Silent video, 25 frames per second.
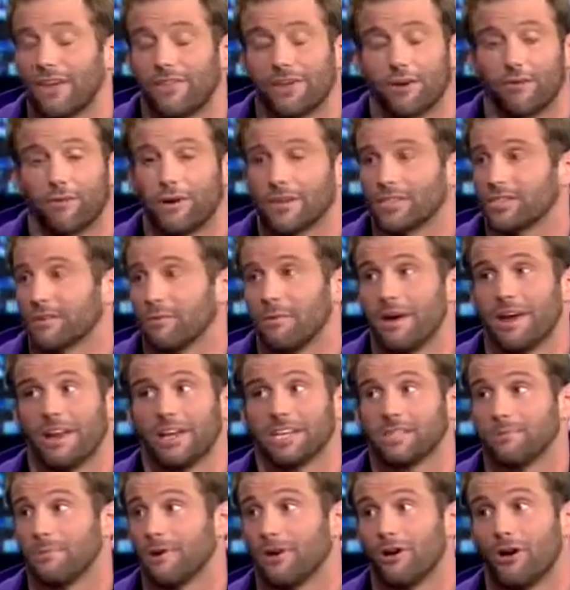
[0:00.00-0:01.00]
I think WrestleMania
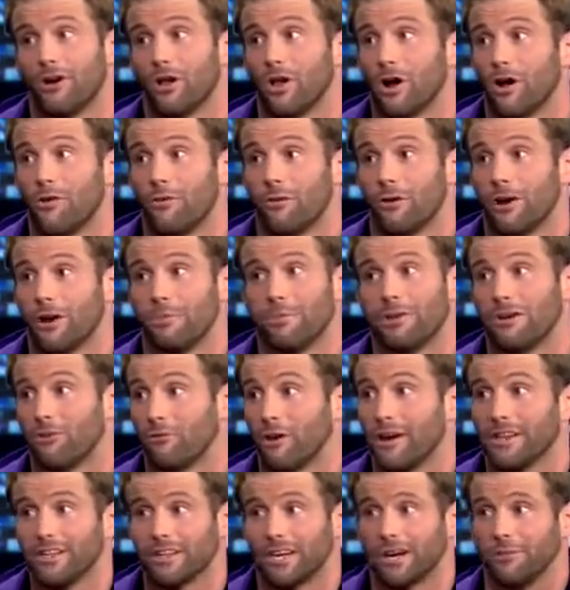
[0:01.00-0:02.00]
has been all over, and it'd be
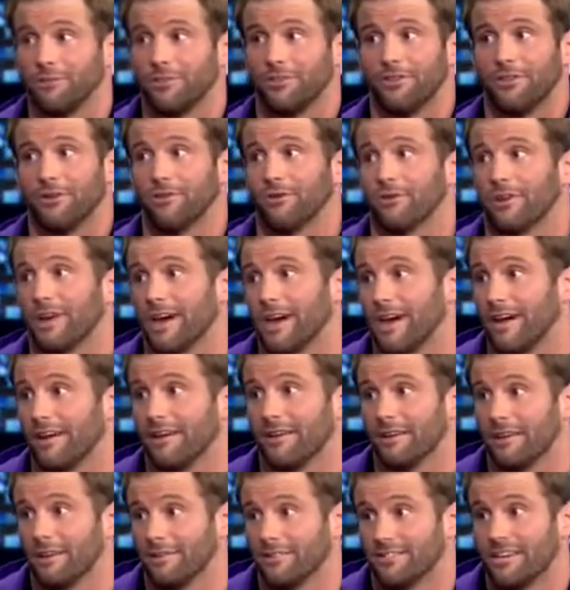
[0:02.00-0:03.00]
great to come to the
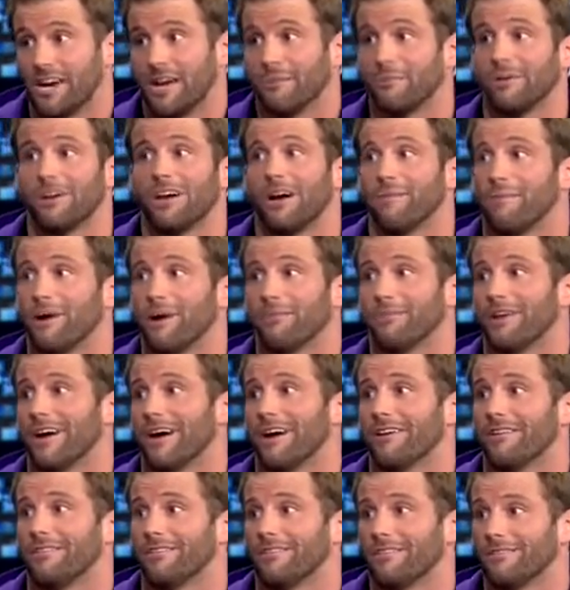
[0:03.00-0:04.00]
UK. Sign me up, I'm
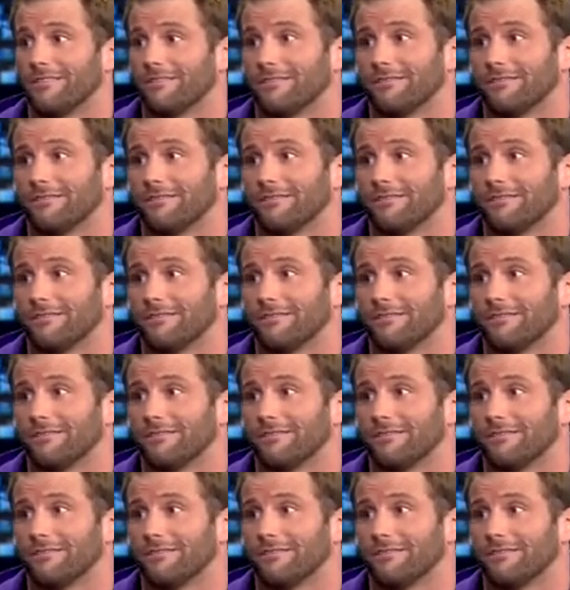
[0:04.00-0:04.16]
down.